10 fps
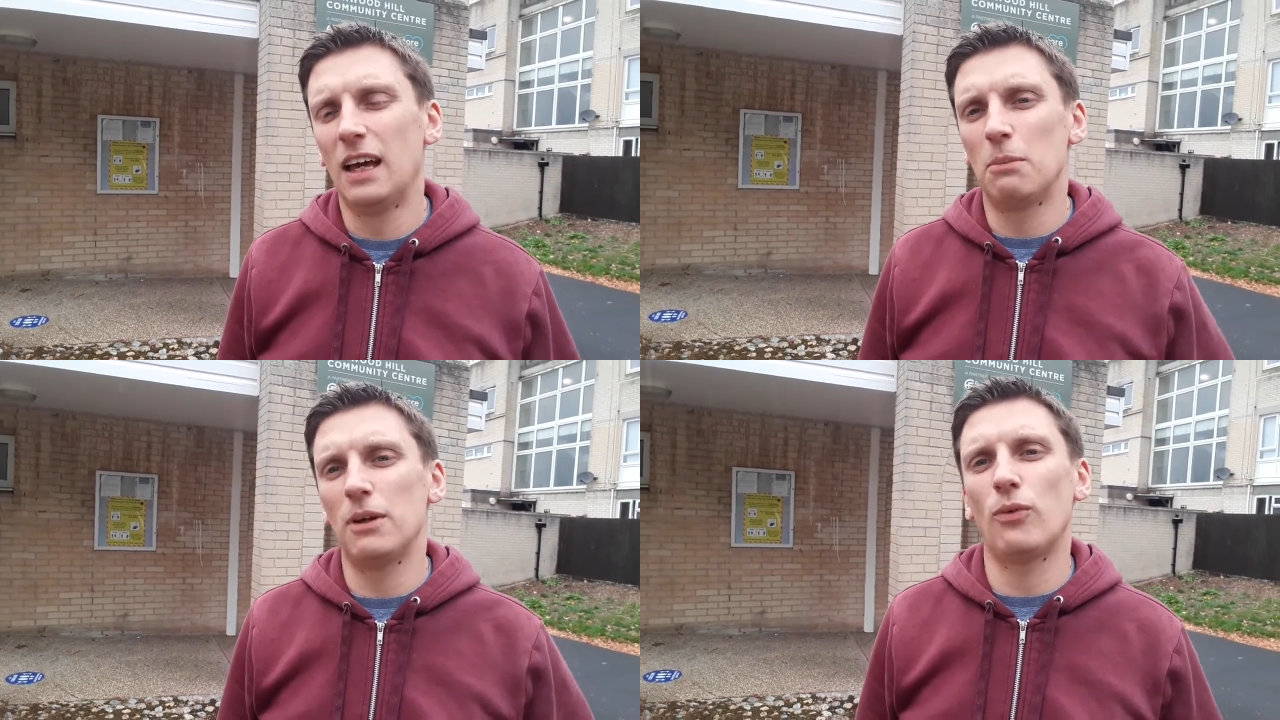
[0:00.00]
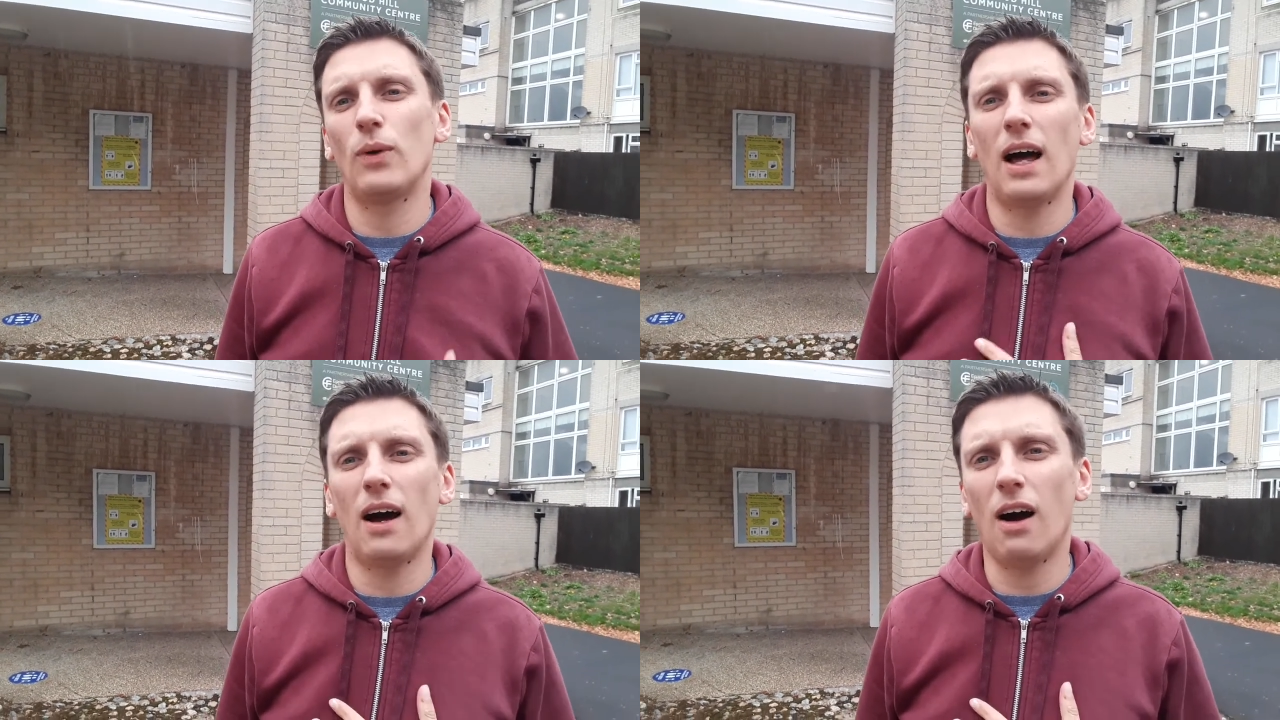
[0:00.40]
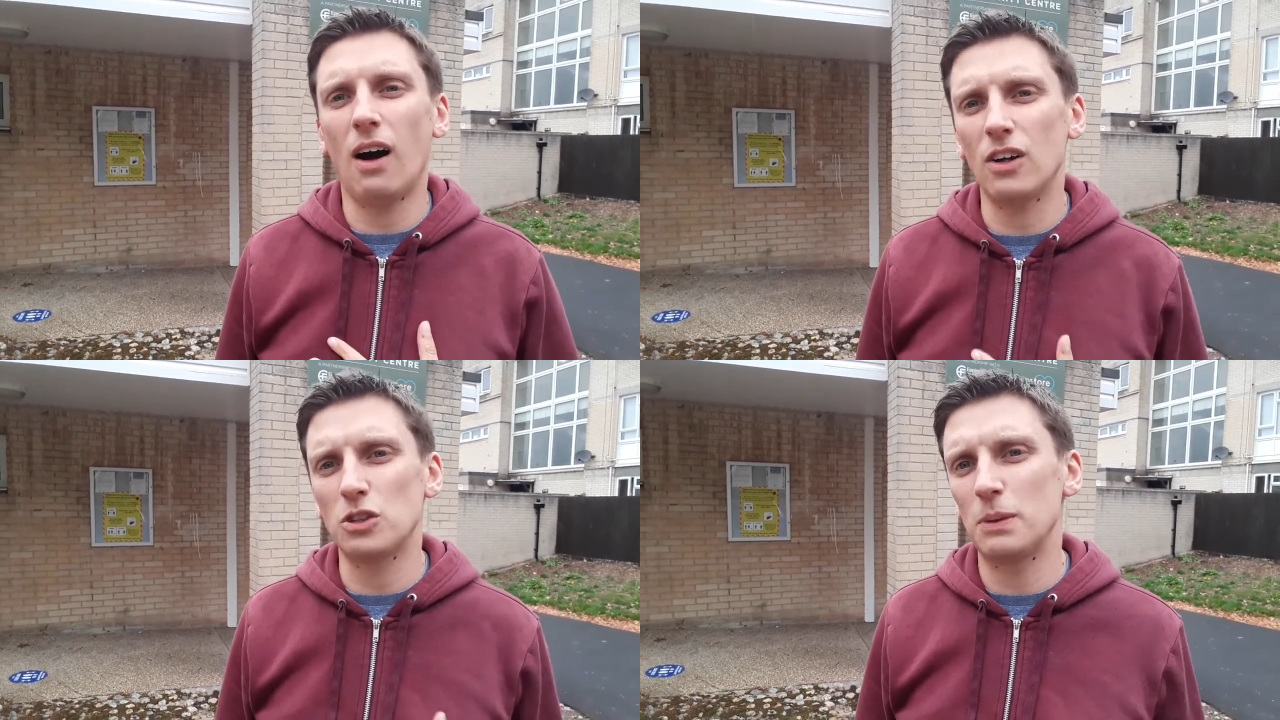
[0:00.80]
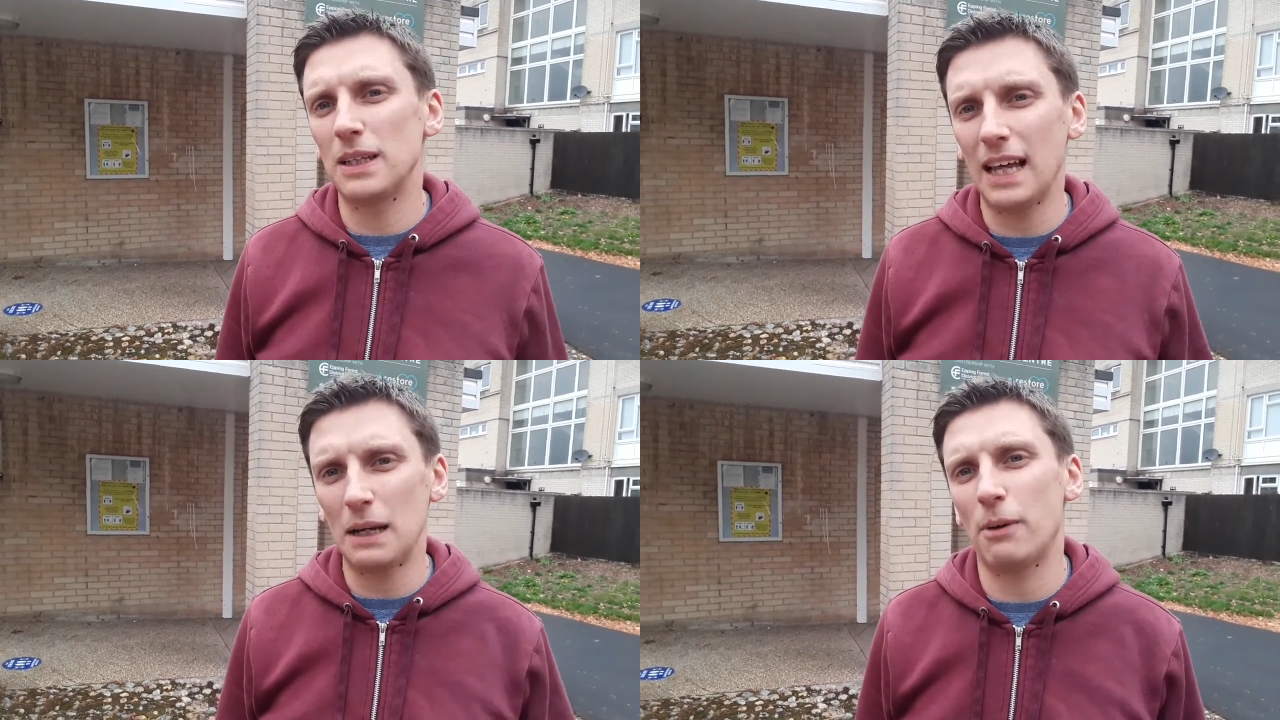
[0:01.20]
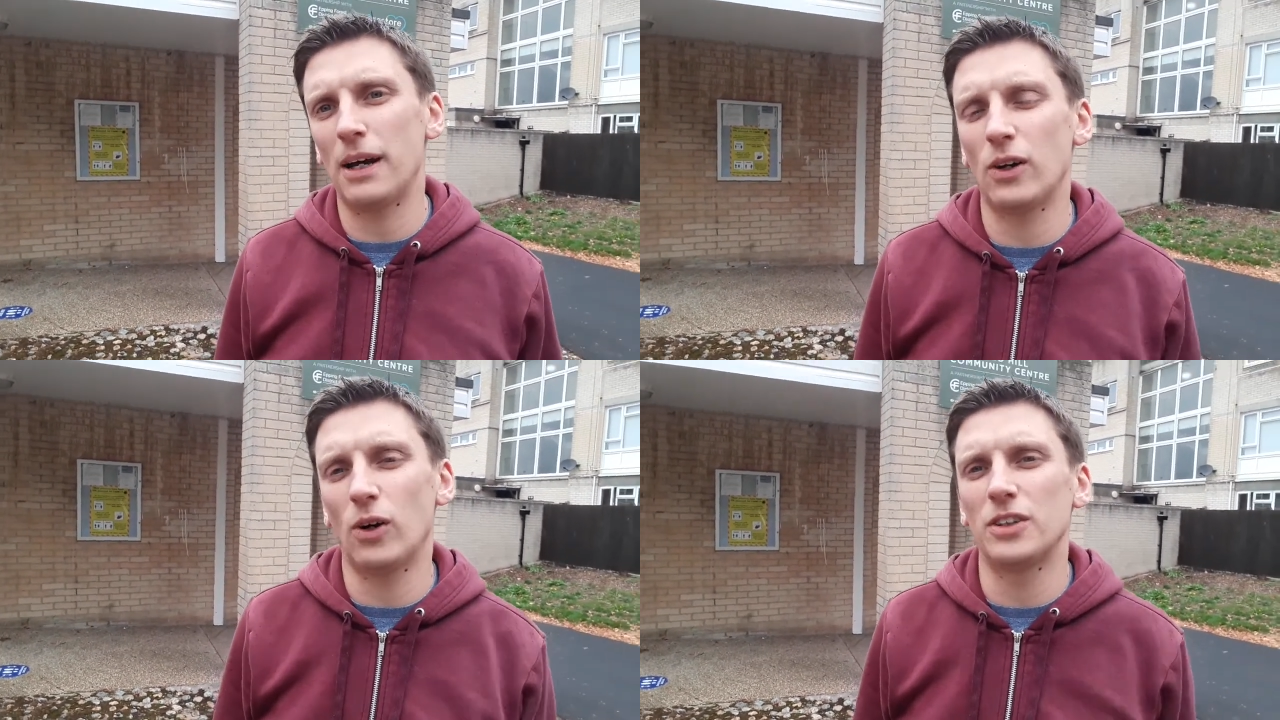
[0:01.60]
but if we let our hearts be led by
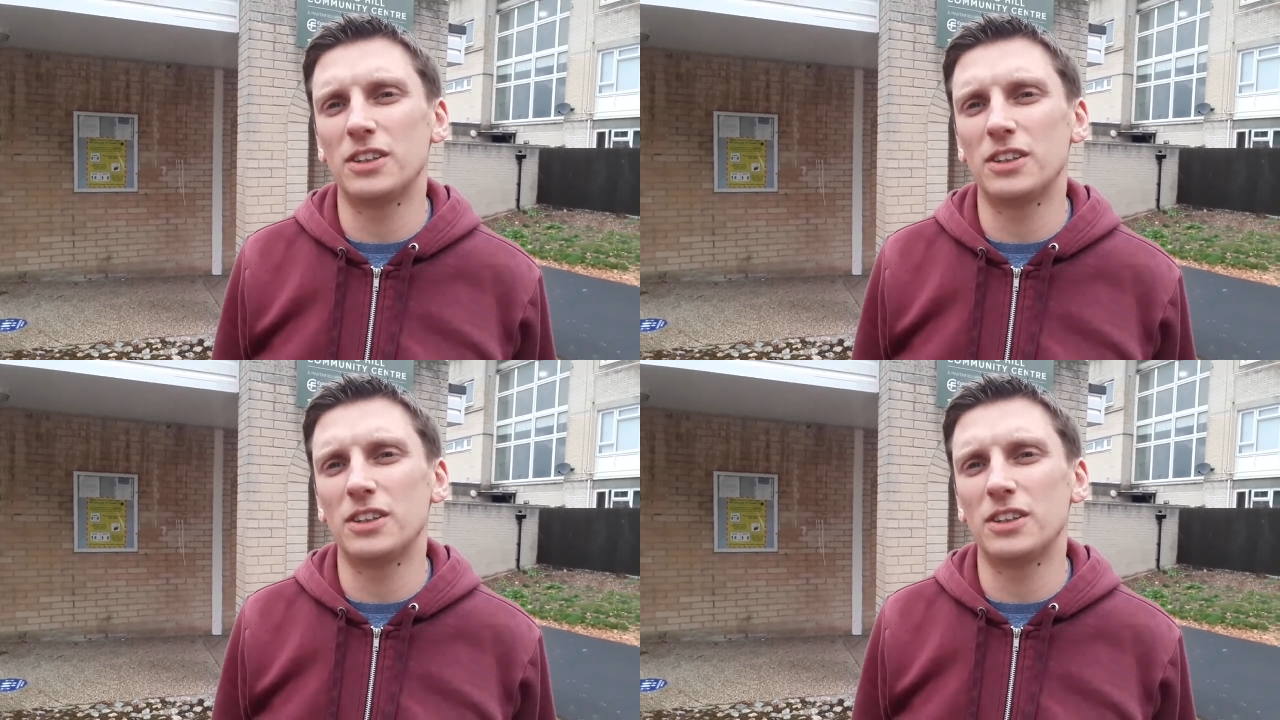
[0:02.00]
God,